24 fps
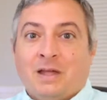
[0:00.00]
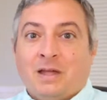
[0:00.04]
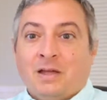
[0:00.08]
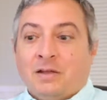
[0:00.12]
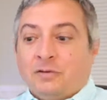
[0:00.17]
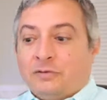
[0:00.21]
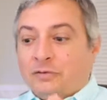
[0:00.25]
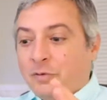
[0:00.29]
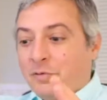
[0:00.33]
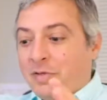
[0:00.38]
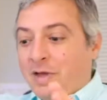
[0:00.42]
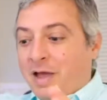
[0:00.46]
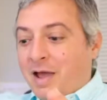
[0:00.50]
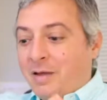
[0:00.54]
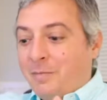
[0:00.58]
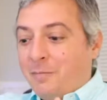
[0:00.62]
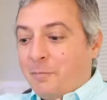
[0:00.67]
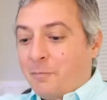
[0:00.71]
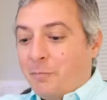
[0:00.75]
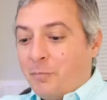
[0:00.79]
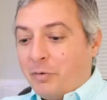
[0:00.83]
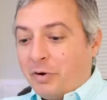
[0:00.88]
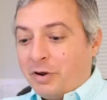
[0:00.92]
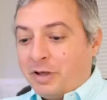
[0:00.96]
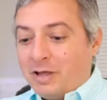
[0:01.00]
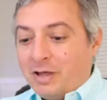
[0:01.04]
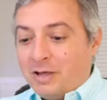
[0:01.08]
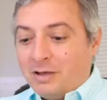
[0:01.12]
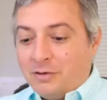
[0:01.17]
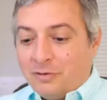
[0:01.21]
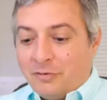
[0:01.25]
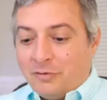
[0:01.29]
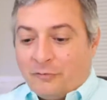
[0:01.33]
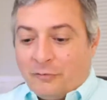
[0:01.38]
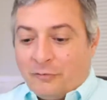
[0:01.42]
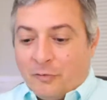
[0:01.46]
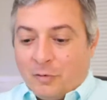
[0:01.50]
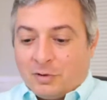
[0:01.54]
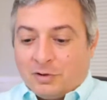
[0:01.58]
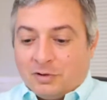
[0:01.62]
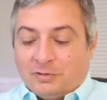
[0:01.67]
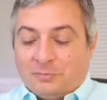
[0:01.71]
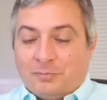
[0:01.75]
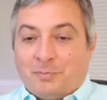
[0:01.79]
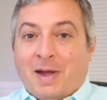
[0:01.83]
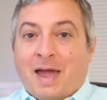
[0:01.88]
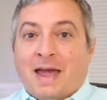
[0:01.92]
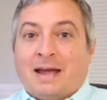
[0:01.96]
So that bringing your focus
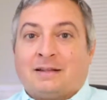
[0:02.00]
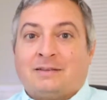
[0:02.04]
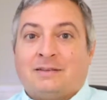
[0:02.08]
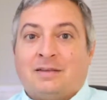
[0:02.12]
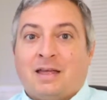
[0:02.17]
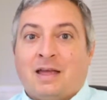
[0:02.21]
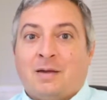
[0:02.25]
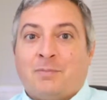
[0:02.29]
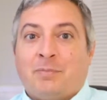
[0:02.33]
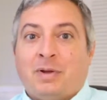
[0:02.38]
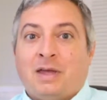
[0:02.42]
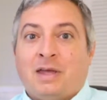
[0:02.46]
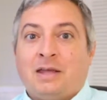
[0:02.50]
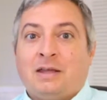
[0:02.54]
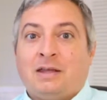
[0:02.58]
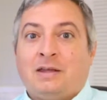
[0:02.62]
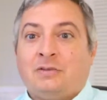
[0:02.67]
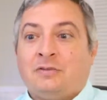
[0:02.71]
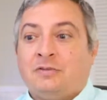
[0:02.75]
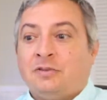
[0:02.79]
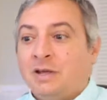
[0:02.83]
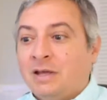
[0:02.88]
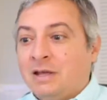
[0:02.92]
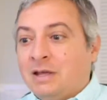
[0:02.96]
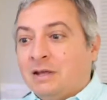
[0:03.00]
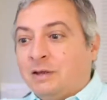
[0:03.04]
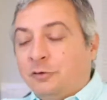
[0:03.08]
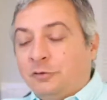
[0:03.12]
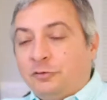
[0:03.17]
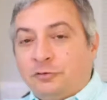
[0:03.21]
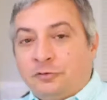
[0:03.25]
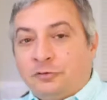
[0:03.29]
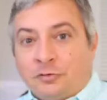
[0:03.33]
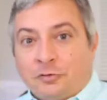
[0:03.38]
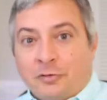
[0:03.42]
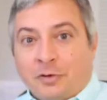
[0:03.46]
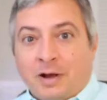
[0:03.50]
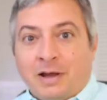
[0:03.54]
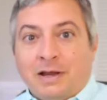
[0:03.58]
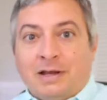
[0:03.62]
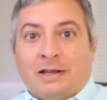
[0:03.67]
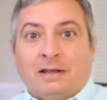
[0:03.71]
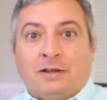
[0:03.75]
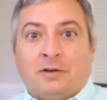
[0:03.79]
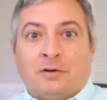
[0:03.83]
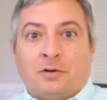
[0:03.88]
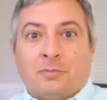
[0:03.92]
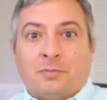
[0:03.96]
back to that page is
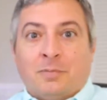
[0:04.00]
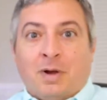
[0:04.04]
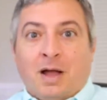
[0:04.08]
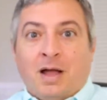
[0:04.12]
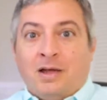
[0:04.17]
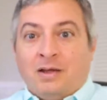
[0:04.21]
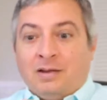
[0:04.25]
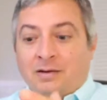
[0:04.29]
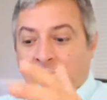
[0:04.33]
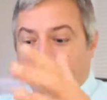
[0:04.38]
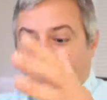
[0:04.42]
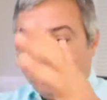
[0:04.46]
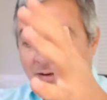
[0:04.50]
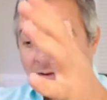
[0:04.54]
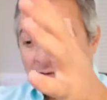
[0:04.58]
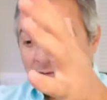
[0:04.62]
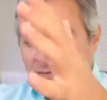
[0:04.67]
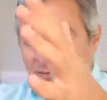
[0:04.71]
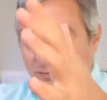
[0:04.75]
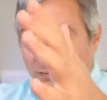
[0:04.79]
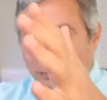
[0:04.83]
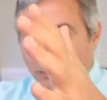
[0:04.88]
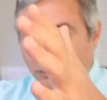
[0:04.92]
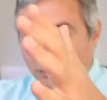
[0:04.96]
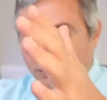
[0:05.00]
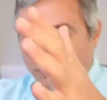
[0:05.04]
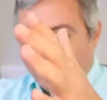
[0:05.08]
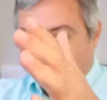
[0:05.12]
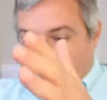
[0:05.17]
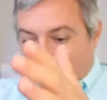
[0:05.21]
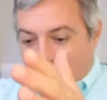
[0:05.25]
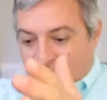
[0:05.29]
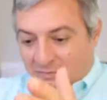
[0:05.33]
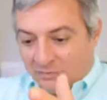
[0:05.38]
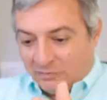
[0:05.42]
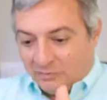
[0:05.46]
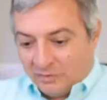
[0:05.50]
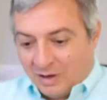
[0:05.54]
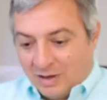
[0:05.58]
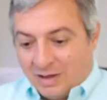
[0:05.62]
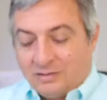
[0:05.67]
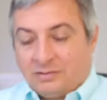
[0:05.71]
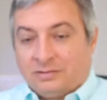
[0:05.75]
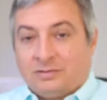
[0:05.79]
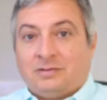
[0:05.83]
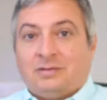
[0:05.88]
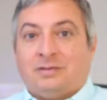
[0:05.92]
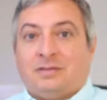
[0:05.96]
training your mind to
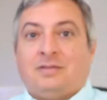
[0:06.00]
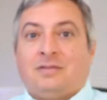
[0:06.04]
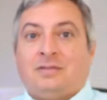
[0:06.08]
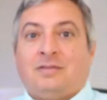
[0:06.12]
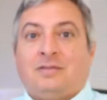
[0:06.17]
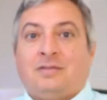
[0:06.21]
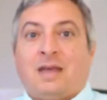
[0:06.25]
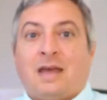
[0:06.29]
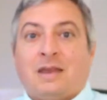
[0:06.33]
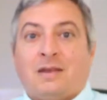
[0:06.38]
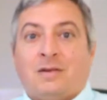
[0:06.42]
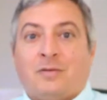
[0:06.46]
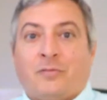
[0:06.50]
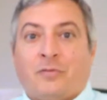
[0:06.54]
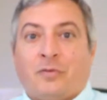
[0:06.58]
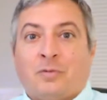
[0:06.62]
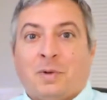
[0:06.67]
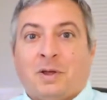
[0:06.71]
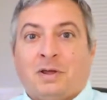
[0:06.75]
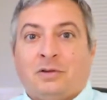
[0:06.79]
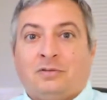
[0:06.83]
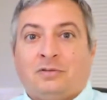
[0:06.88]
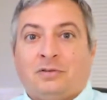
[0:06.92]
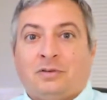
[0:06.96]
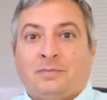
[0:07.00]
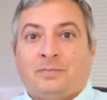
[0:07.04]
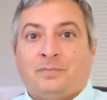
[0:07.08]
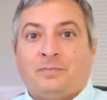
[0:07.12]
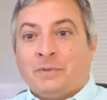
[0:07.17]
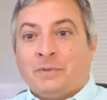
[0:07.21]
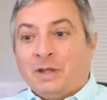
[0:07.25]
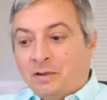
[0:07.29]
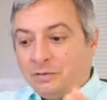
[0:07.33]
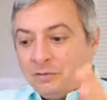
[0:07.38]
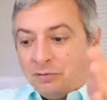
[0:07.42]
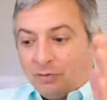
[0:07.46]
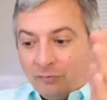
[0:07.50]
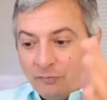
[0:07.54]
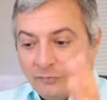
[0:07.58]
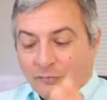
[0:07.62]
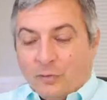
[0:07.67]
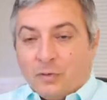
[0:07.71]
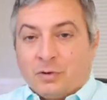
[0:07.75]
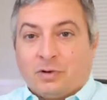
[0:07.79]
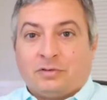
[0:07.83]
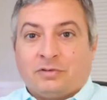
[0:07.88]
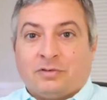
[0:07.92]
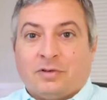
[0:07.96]
digest that information, to
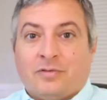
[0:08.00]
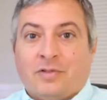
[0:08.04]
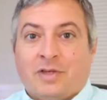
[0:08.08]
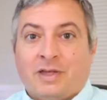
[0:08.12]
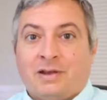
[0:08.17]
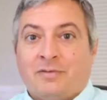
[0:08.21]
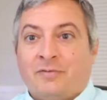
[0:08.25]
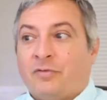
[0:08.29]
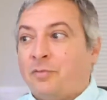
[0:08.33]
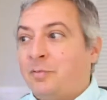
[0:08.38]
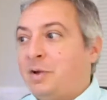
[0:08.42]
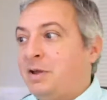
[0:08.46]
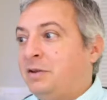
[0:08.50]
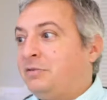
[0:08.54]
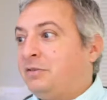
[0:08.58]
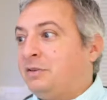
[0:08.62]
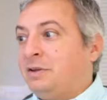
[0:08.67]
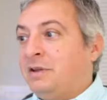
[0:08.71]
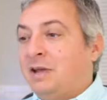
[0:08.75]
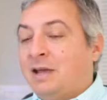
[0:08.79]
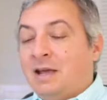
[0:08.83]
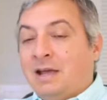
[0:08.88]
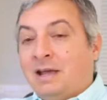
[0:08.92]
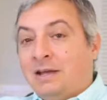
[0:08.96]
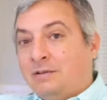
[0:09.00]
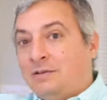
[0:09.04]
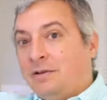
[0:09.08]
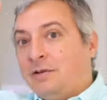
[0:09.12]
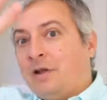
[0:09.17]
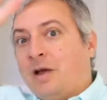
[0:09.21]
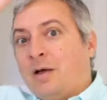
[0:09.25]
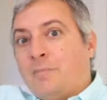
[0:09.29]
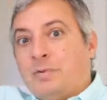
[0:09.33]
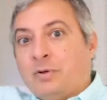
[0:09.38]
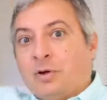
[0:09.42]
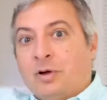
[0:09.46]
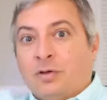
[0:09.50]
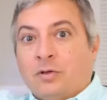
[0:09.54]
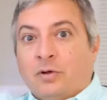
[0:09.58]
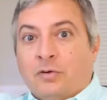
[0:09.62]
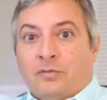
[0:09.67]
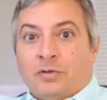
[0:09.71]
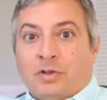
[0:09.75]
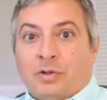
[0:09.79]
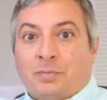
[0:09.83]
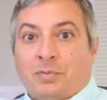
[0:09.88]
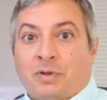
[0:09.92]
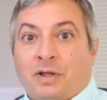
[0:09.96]
focus on that information, and to not be all over
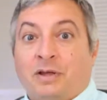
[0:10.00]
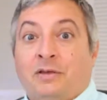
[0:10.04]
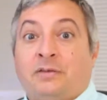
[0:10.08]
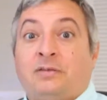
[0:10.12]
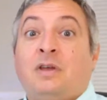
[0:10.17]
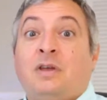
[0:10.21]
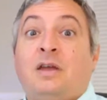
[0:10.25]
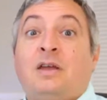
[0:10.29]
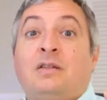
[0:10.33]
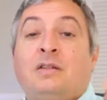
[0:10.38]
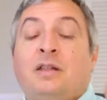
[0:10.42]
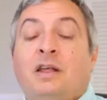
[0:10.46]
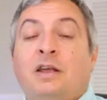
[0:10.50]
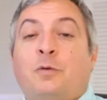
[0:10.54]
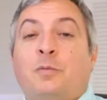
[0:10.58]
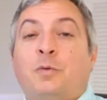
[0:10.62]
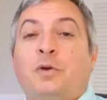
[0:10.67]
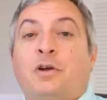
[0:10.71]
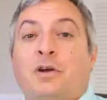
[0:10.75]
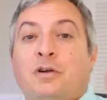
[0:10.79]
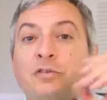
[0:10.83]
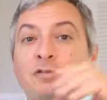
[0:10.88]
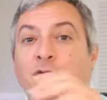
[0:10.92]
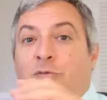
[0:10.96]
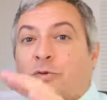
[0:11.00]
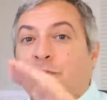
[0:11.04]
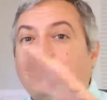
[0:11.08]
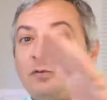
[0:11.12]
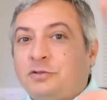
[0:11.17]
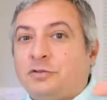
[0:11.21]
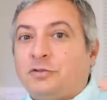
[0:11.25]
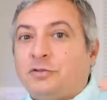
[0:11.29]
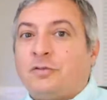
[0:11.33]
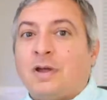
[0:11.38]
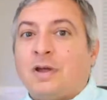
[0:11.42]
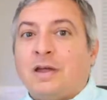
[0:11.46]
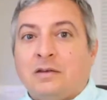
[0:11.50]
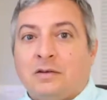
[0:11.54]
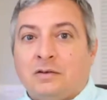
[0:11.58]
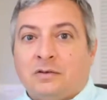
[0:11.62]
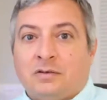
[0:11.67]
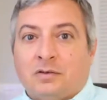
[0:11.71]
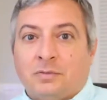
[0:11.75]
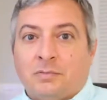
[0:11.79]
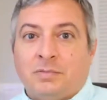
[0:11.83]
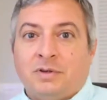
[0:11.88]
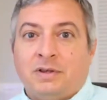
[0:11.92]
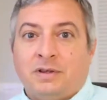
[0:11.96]
the place like we are sort of trained
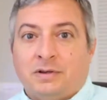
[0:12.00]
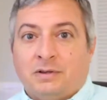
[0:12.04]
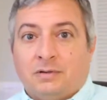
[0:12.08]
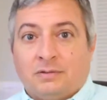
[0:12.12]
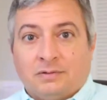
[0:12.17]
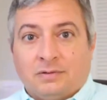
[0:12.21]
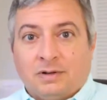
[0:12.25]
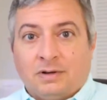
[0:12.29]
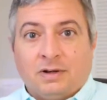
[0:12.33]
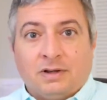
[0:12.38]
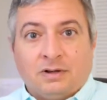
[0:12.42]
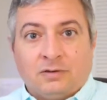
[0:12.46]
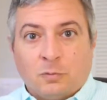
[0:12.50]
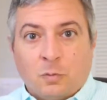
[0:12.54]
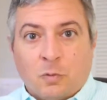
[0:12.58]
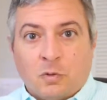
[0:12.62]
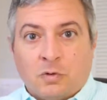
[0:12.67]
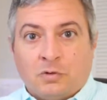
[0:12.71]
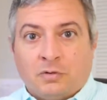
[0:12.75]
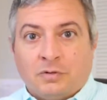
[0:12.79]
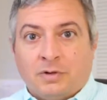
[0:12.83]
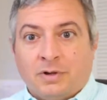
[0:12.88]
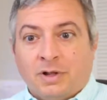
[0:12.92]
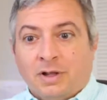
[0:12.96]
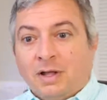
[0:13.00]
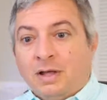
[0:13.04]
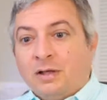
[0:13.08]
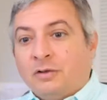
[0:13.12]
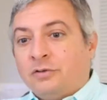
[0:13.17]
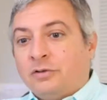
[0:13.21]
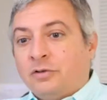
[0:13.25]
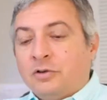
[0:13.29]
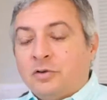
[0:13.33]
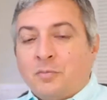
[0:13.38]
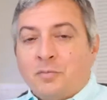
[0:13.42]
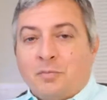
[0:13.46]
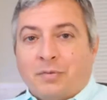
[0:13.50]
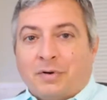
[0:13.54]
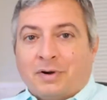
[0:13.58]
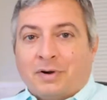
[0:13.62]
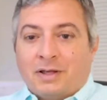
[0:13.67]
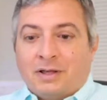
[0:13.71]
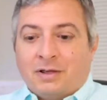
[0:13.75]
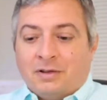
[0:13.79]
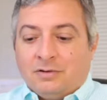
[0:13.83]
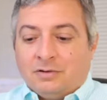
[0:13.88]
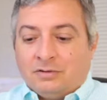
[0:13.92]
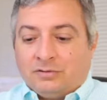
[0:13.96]
to be in today's world. So you're
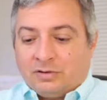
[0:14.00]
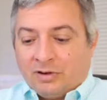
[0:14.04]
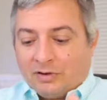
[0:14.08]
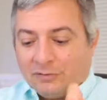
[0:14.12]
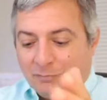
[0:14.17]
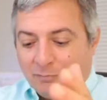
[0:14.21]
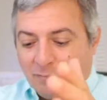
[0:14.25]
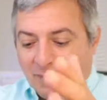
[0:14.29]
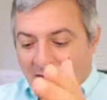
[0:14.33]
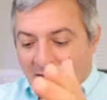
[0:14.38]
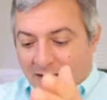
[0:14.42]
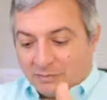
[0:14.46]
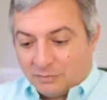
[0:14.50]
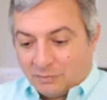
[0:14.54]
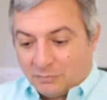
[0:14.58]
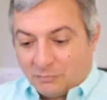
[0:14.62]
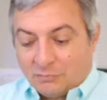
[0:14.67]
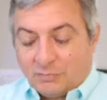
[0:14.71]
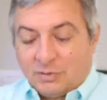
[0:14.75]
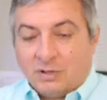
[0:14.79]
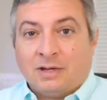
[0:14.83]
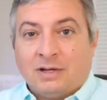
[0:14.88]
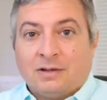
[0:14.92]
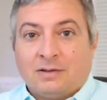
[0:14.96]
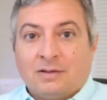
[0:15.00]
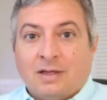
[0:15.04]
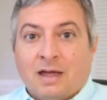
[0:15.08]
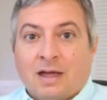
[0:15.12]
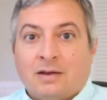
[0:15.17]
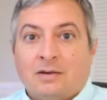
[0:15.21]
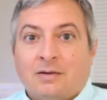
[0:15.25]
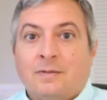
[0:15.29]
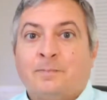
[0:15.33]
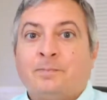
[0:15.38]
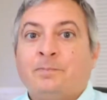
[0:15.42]
bringing yourself back to reading that.